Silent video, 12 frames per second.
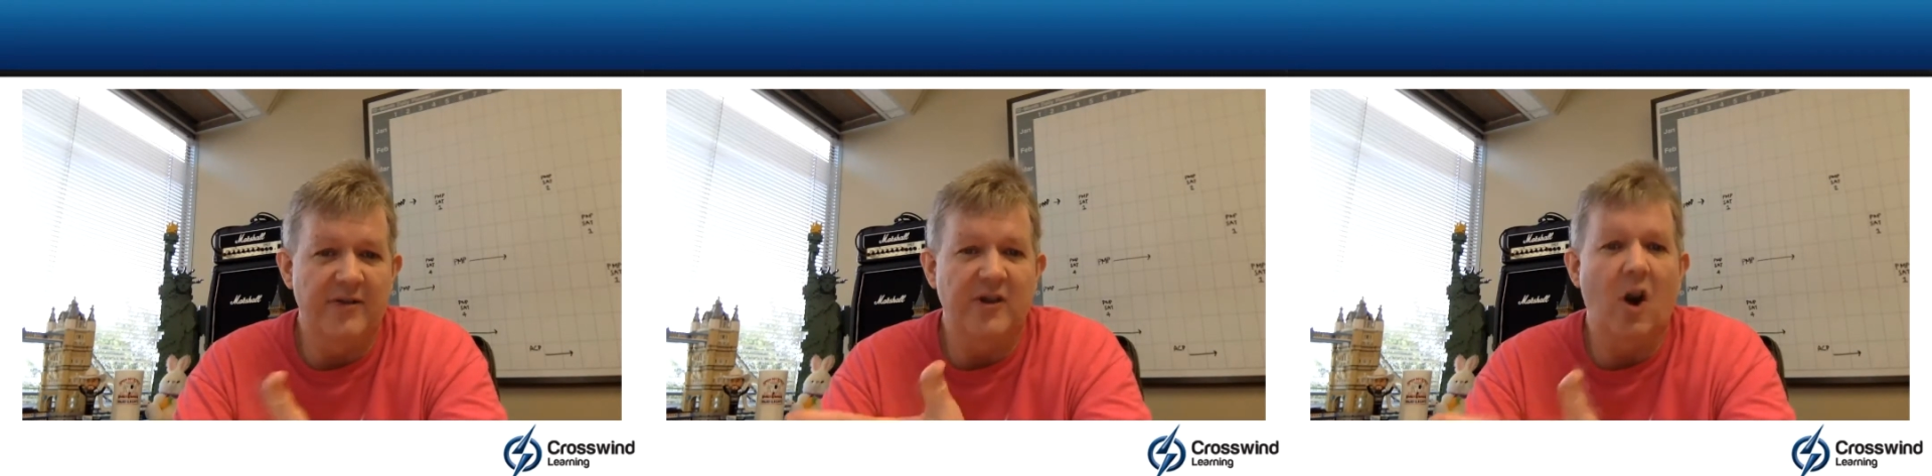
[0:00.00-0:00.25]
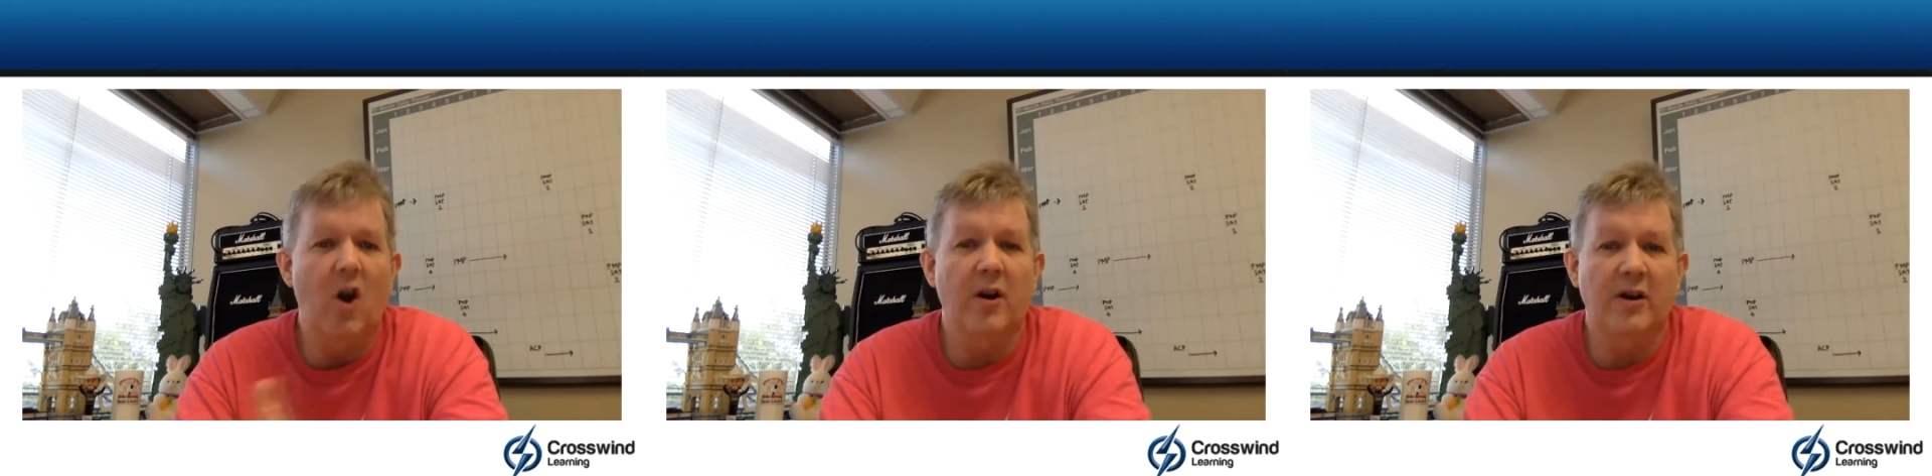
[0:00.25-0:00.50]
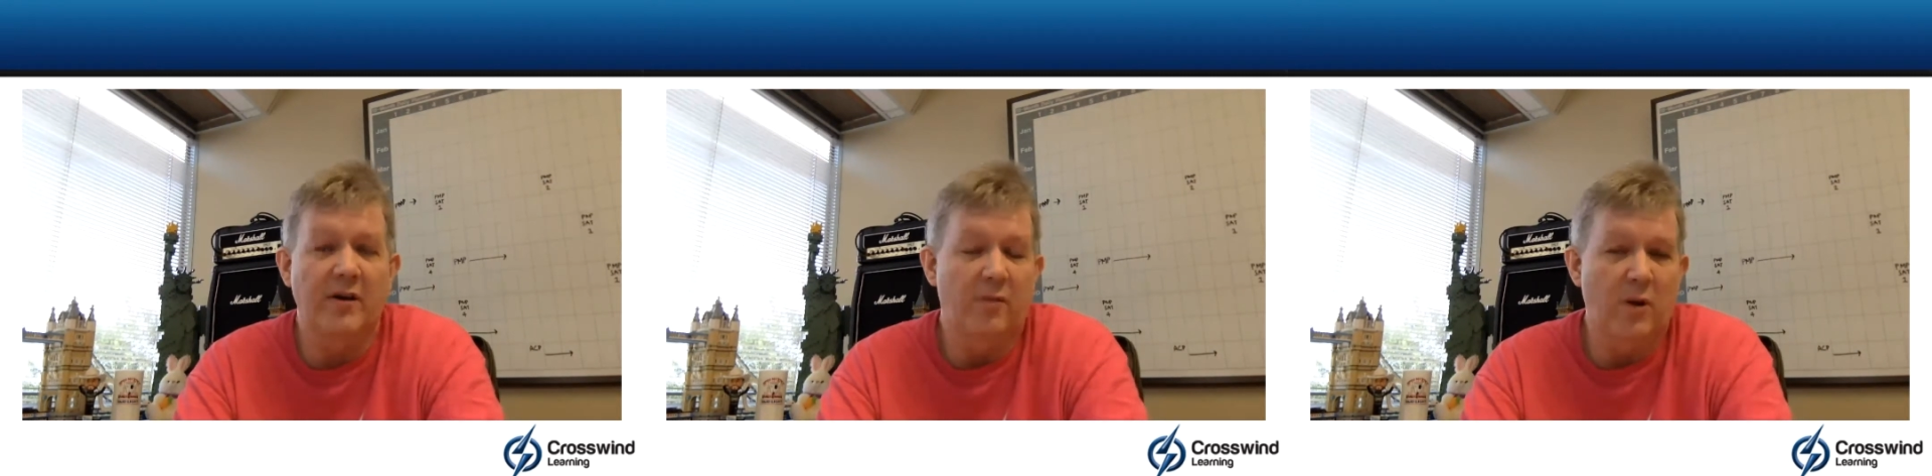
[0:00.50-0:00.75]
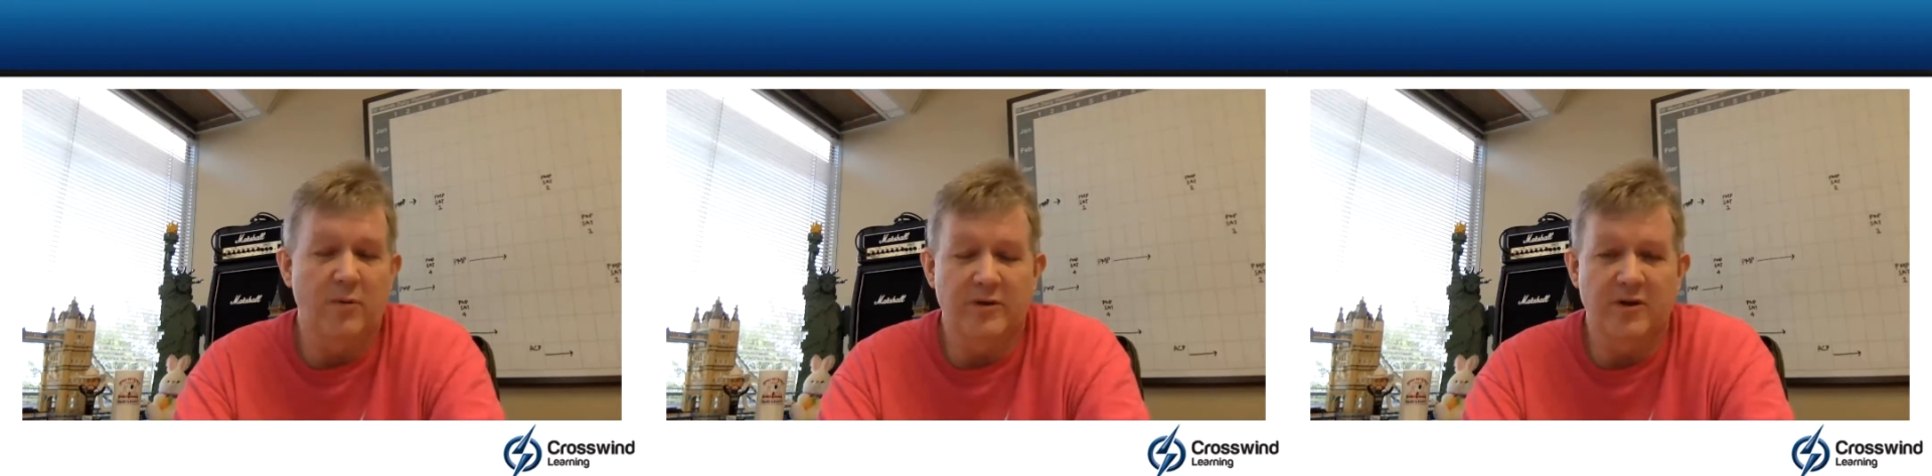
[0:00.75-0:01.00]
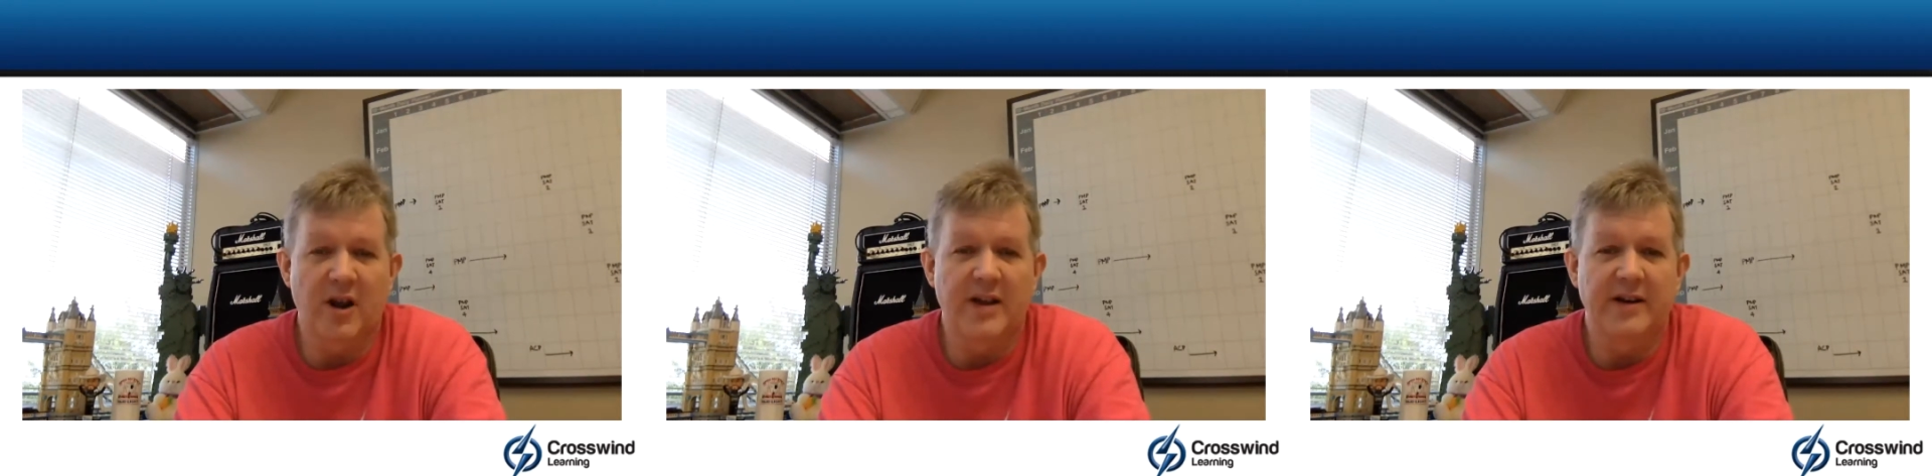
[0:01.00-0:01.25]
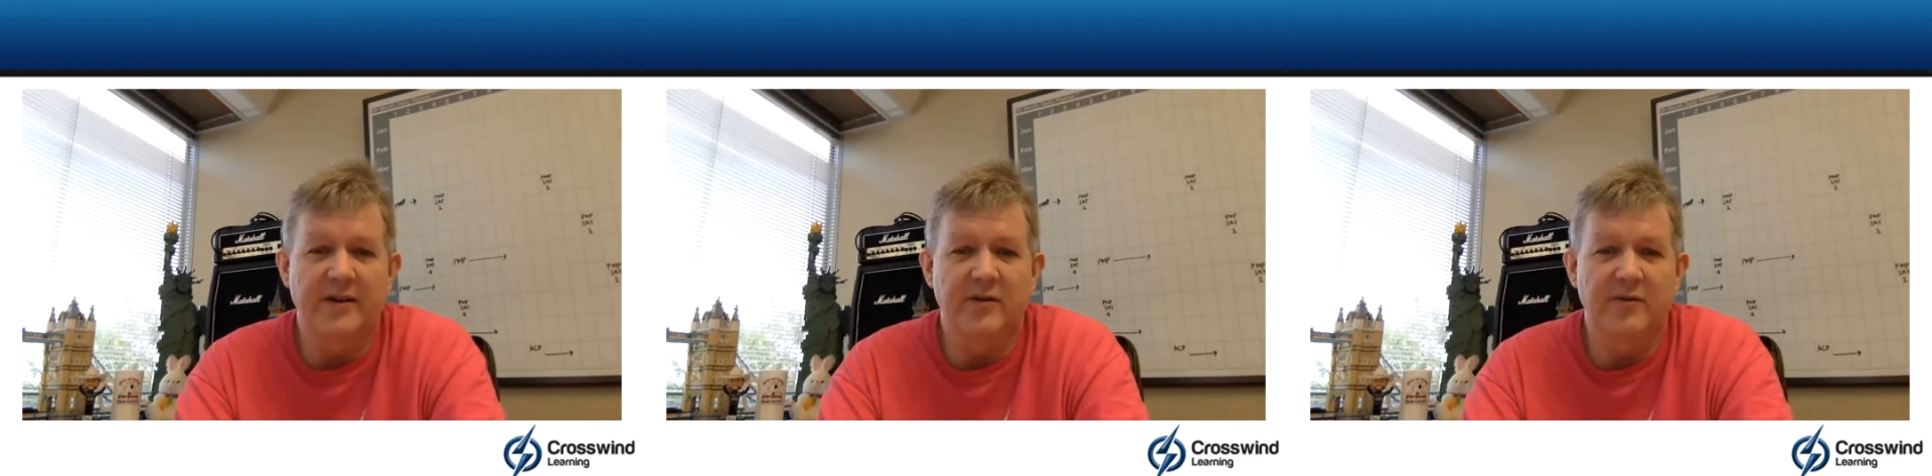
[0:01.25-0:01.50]
target of what we're trying
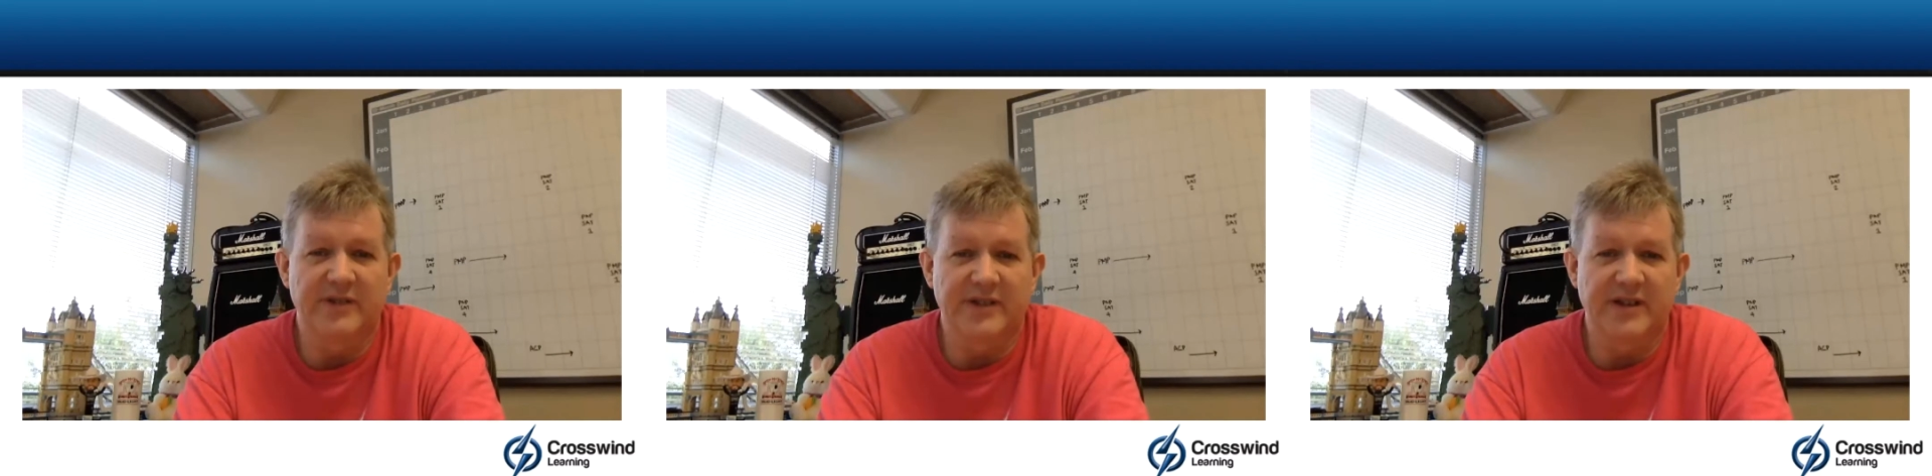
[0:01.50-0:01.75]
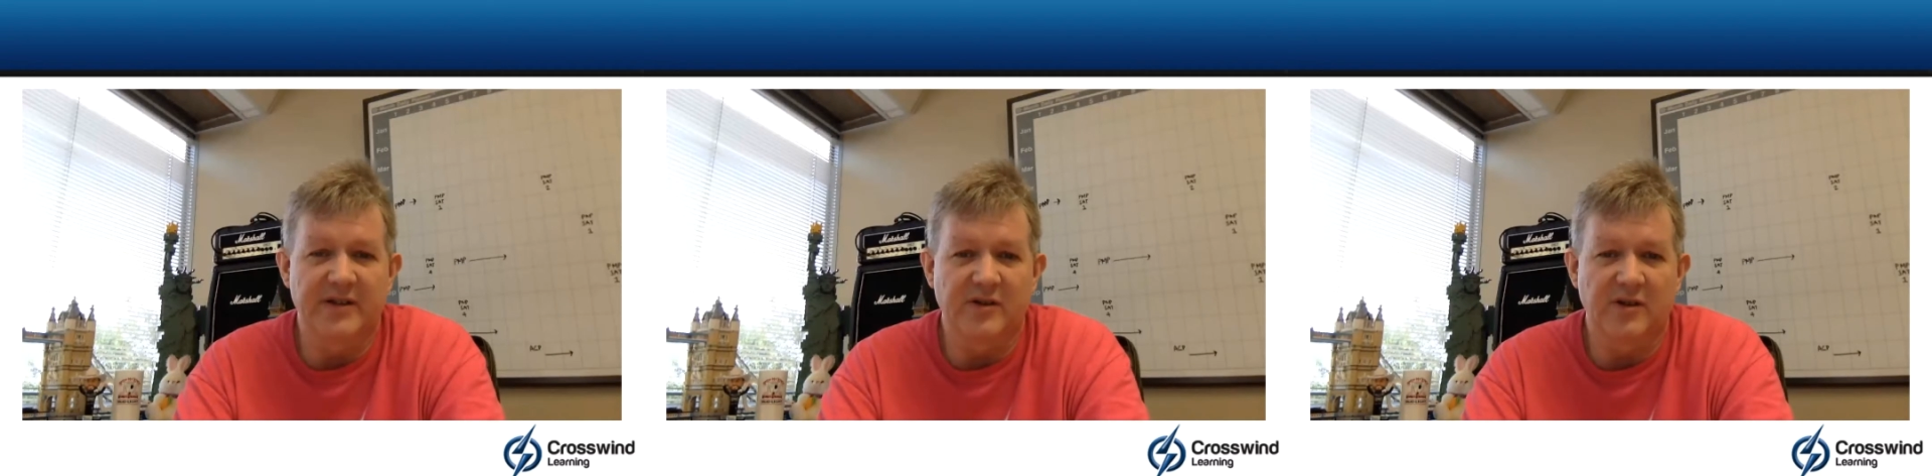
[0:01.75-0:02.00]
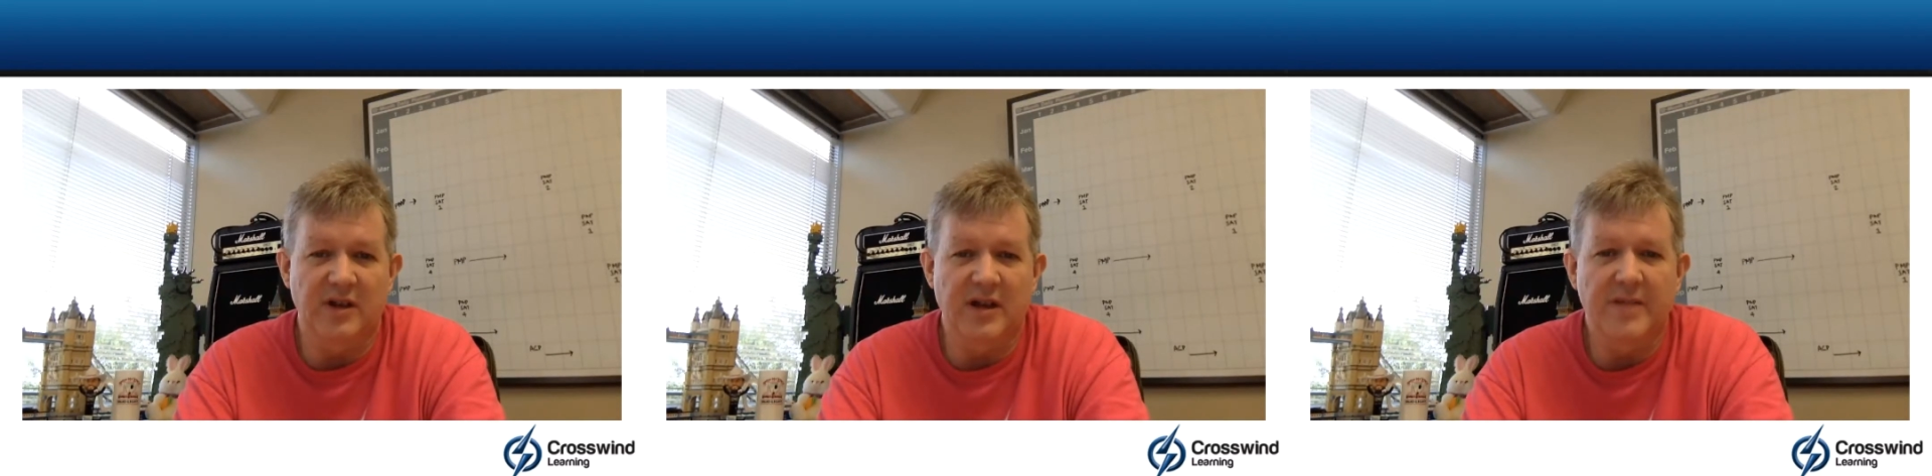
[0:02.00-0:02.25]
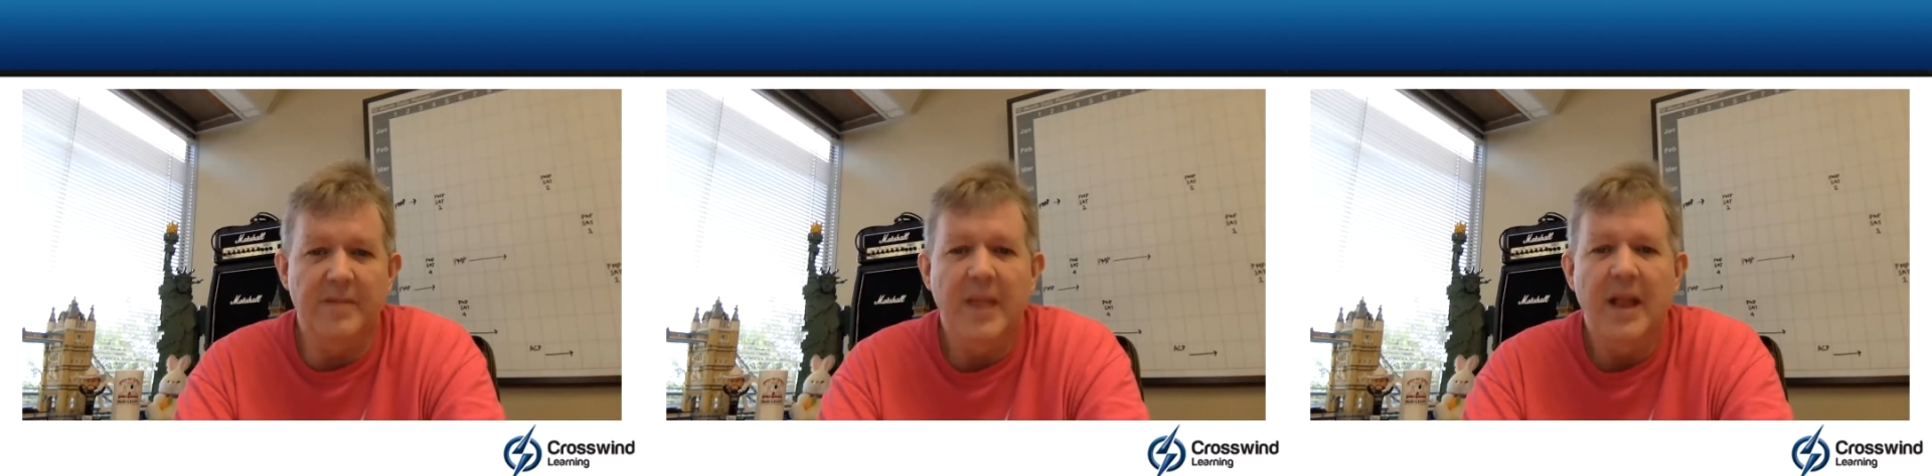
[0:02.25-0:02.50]
to do essentially.